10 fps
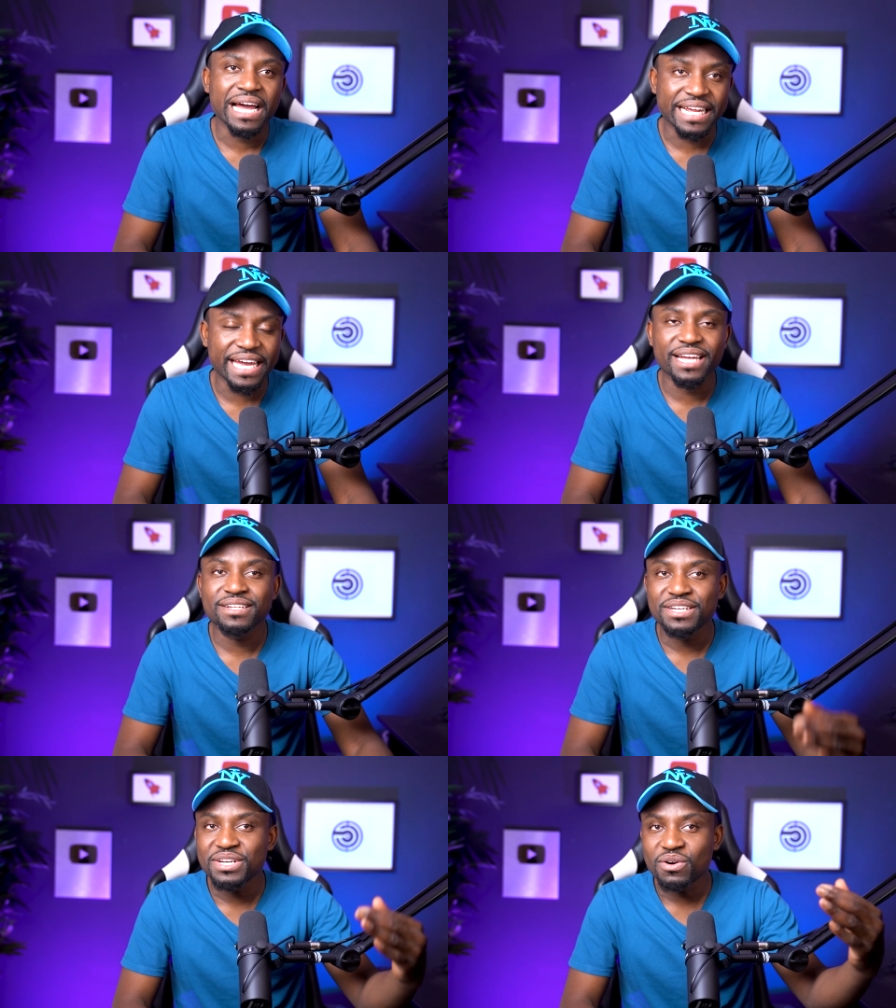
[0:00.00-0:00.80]
And
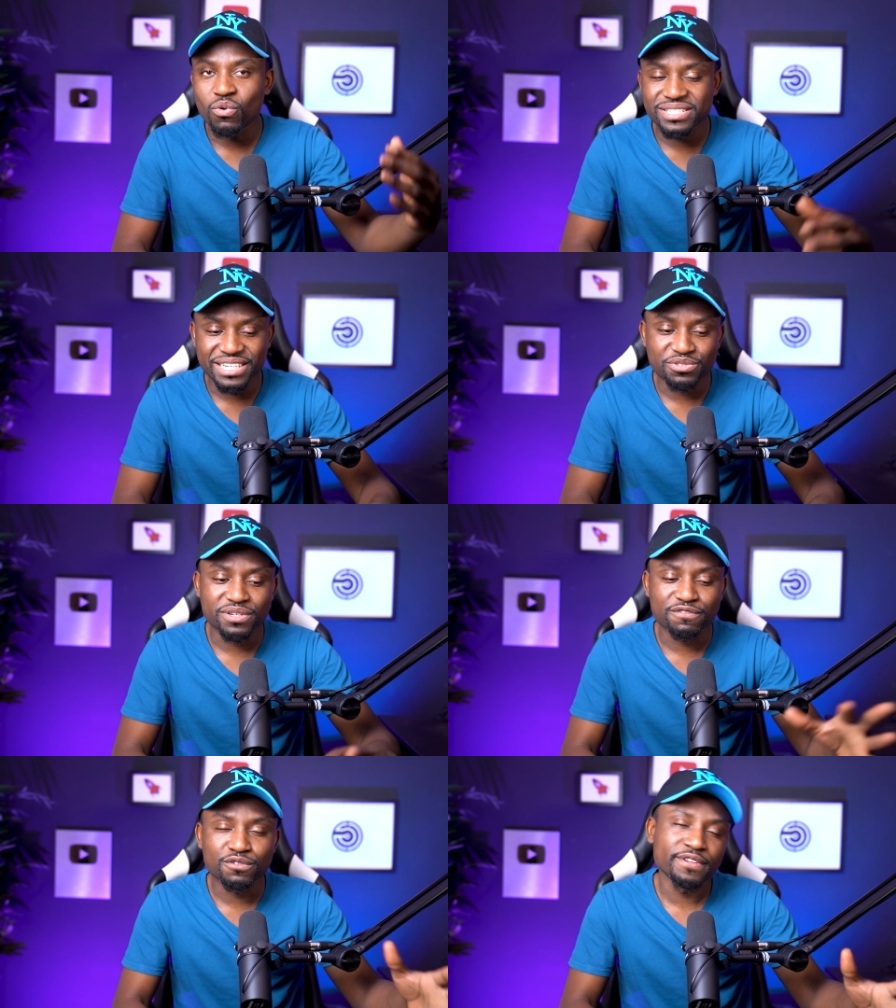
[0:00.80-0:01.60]
again, once I do
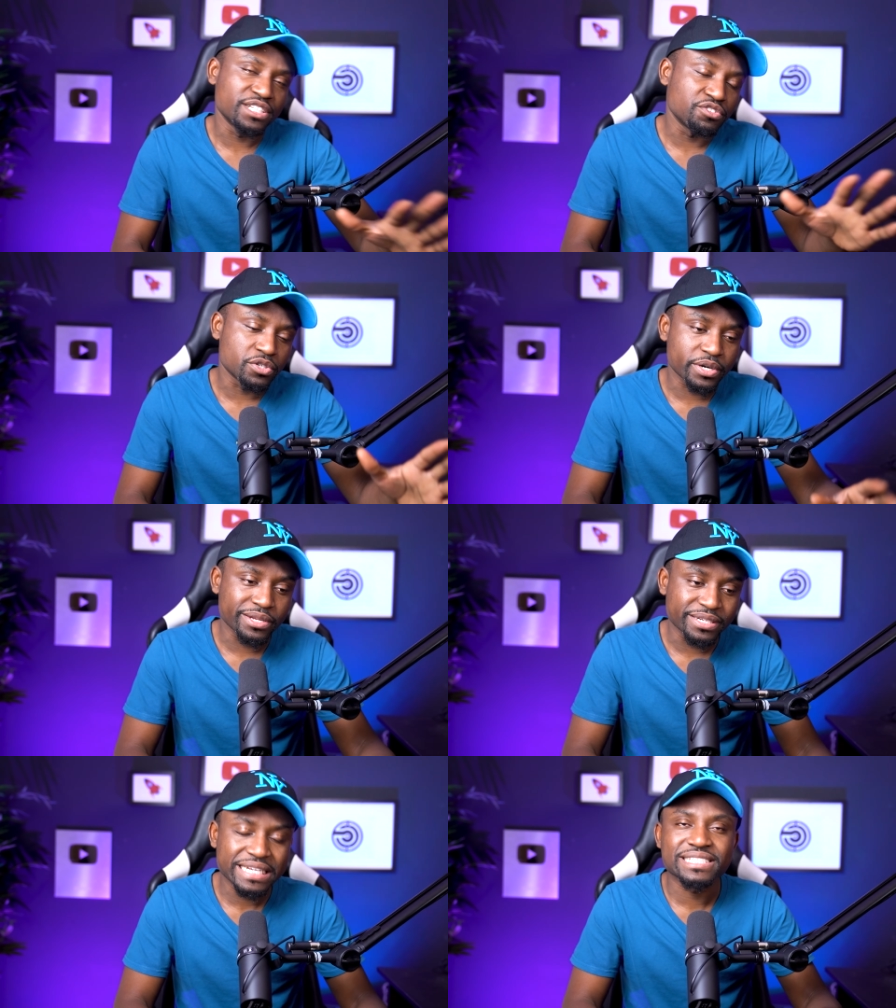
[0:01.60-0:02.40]
the full-fledged
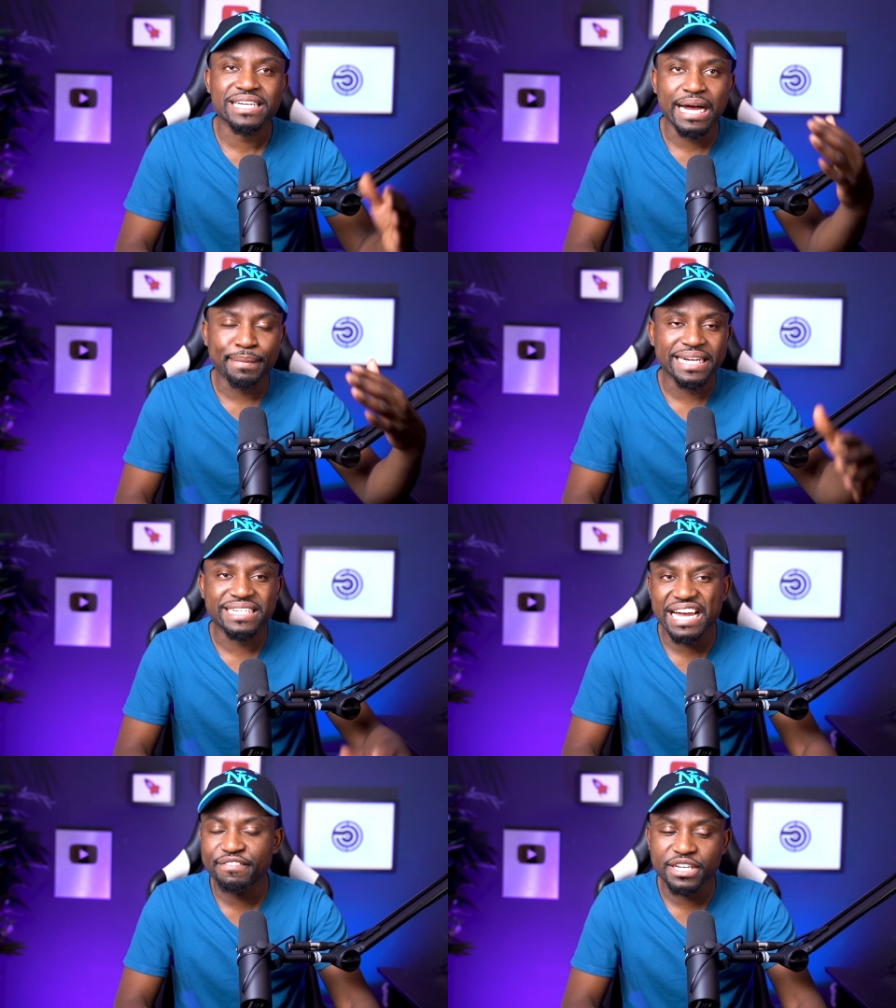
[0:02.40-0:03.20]
tutorial on this, I might
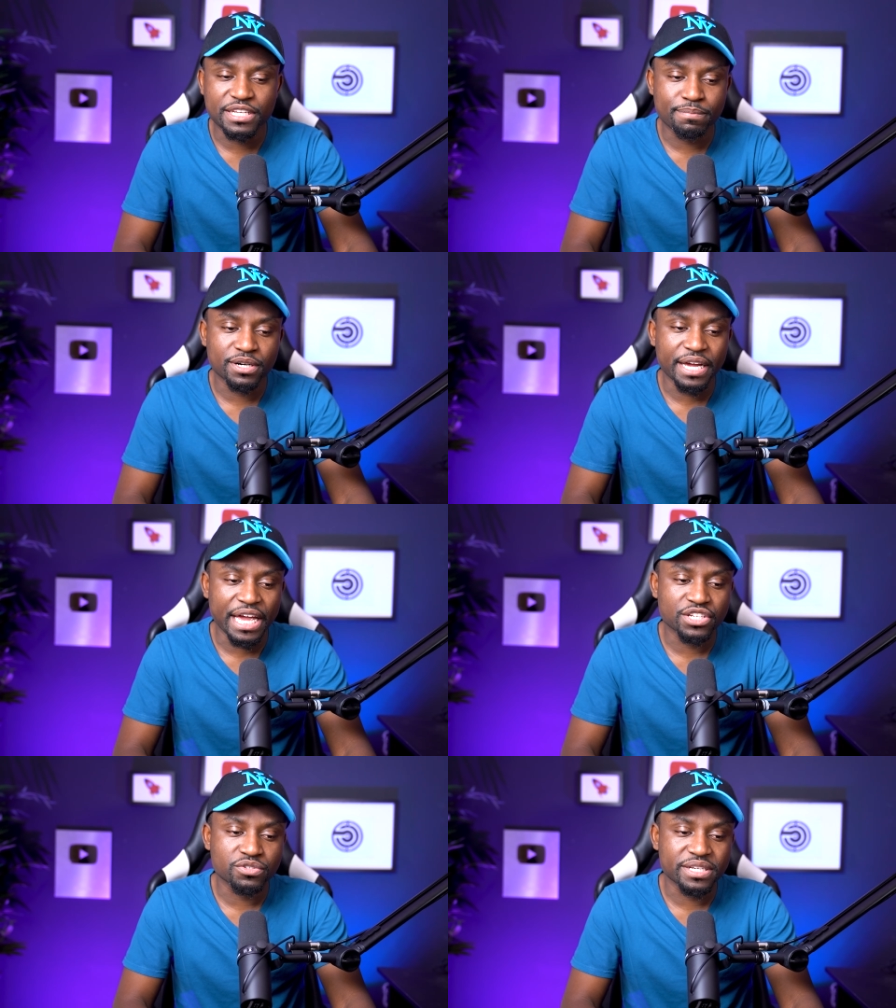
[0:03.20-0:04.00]
dive in deeper
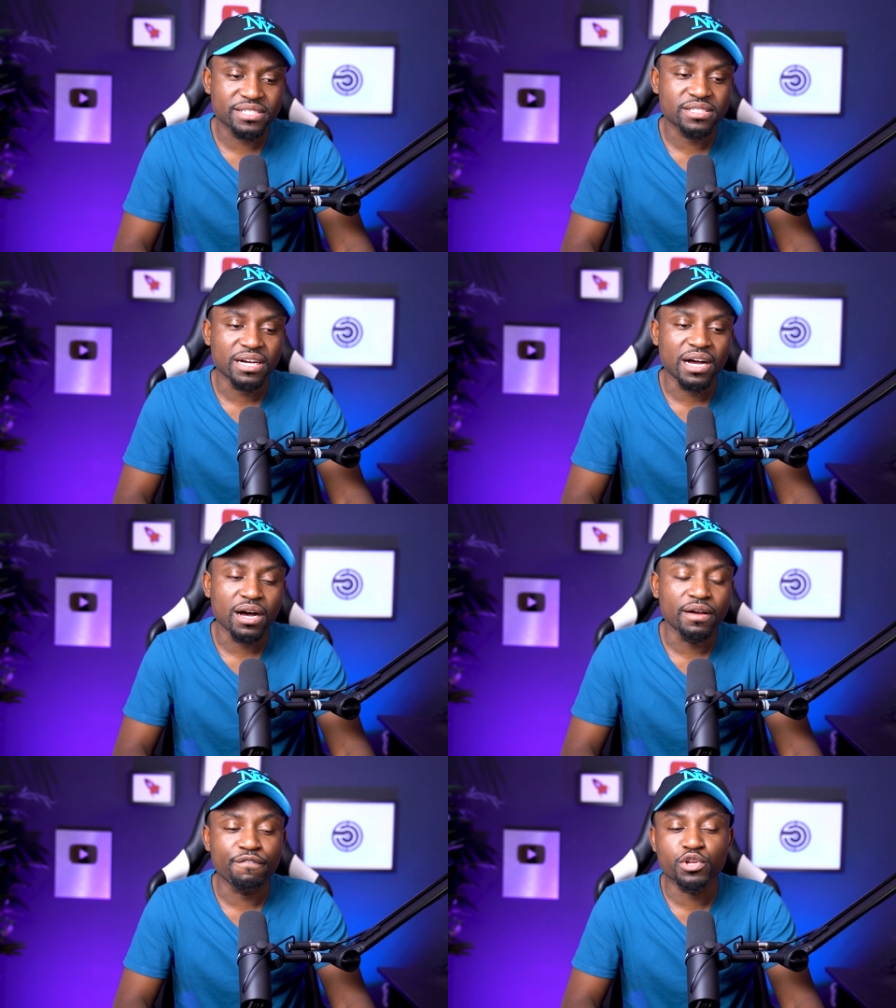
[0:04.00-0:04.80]
into this.
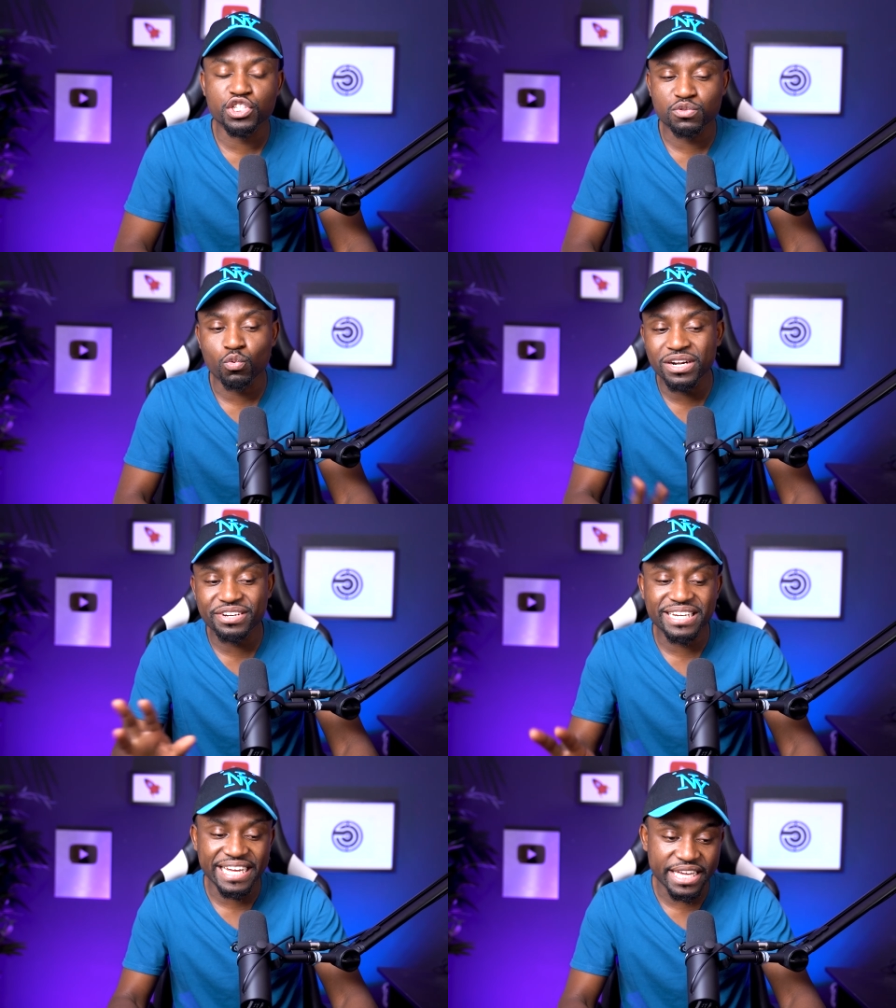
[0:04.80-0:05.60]
Uh, if you're just
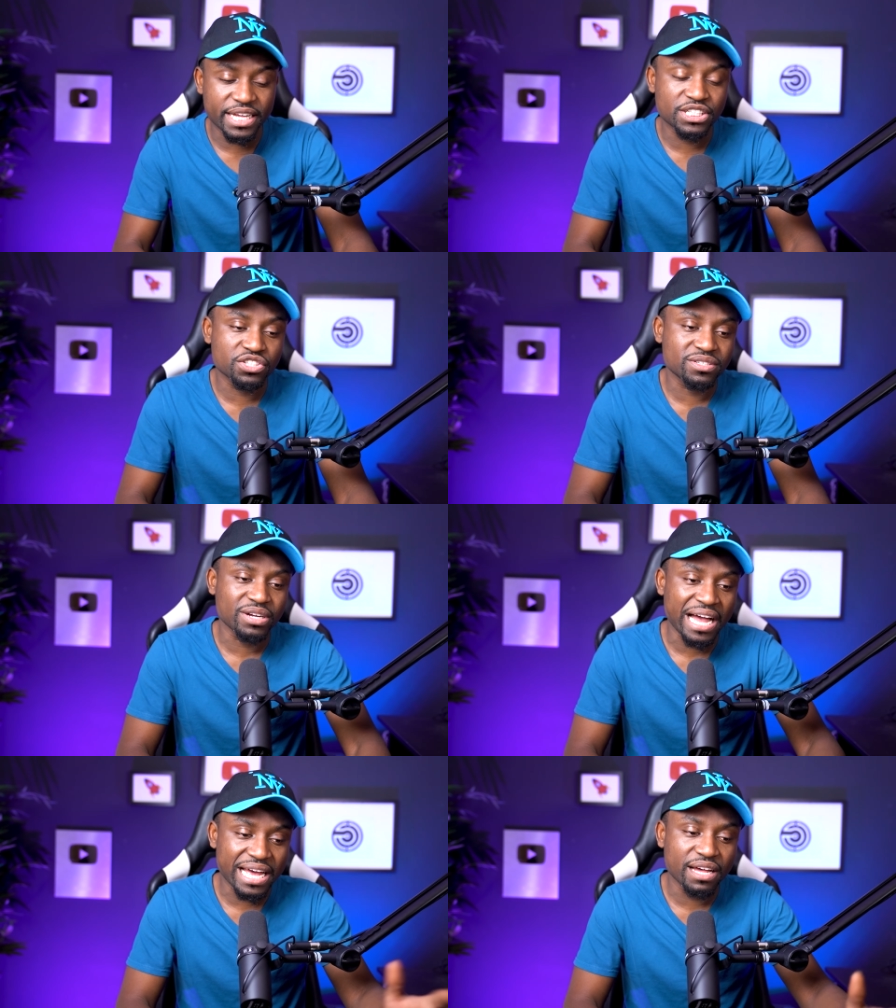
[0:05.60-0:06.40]
wondering again, just
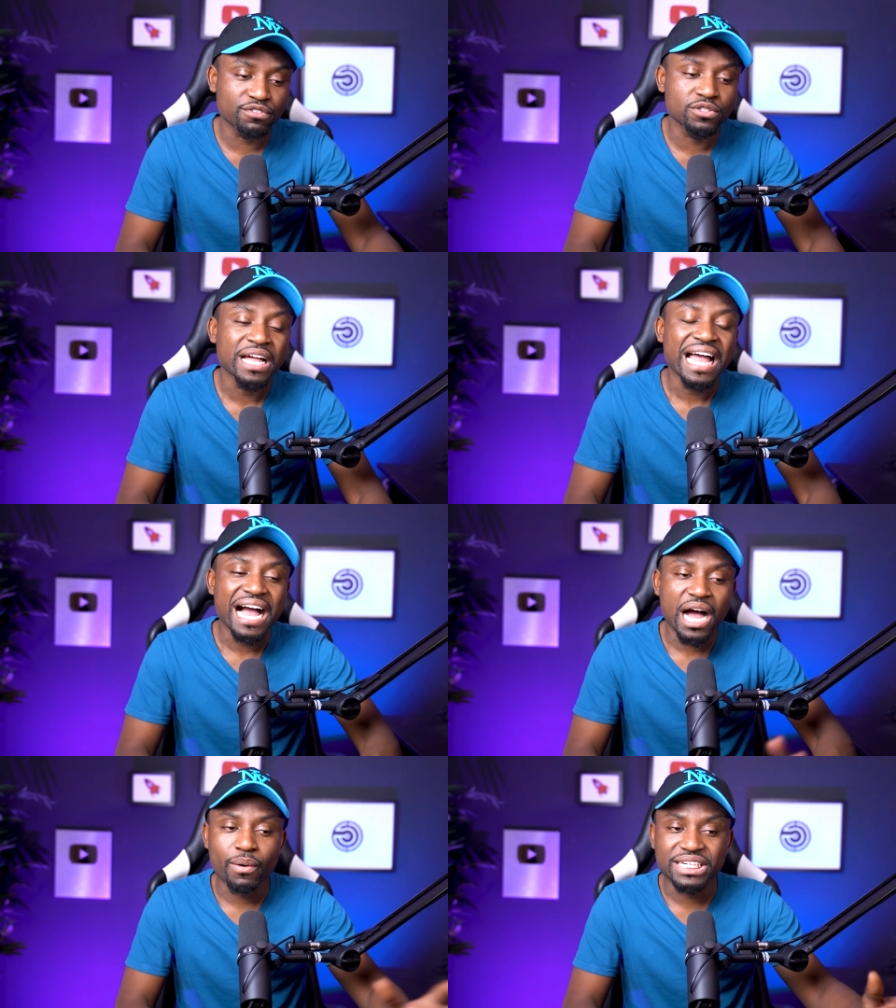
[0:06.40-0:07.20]
high level,
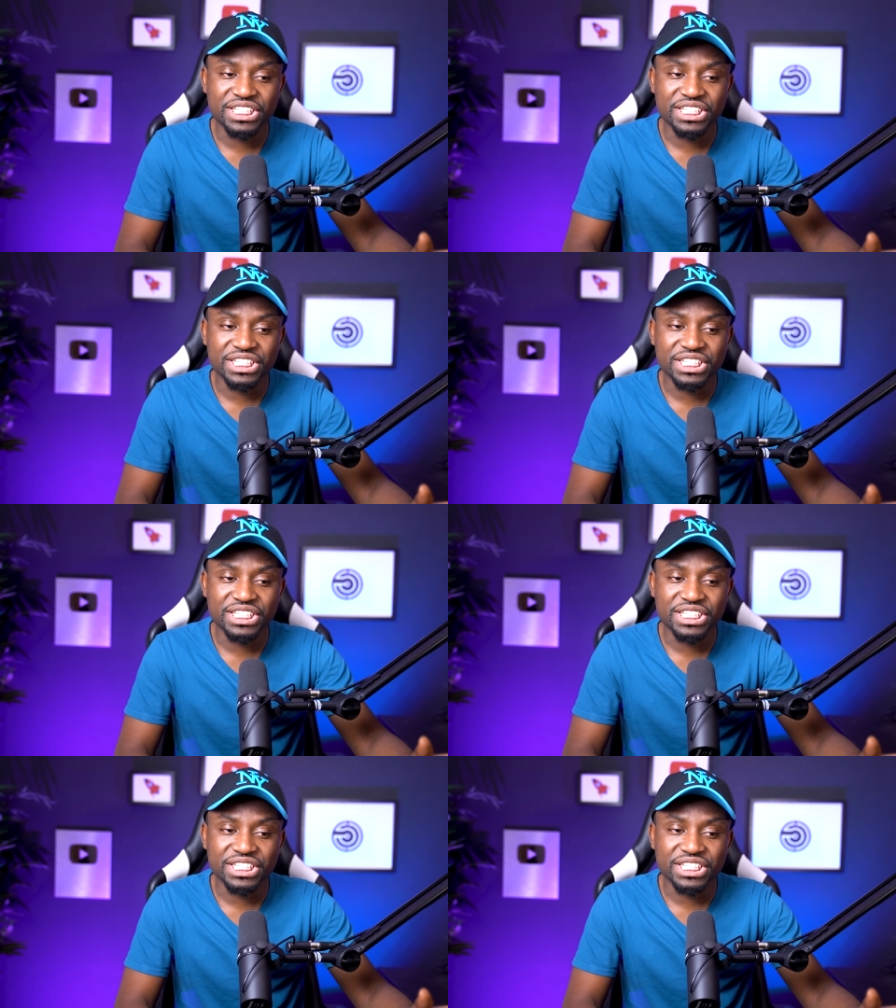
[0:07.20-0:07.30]
how I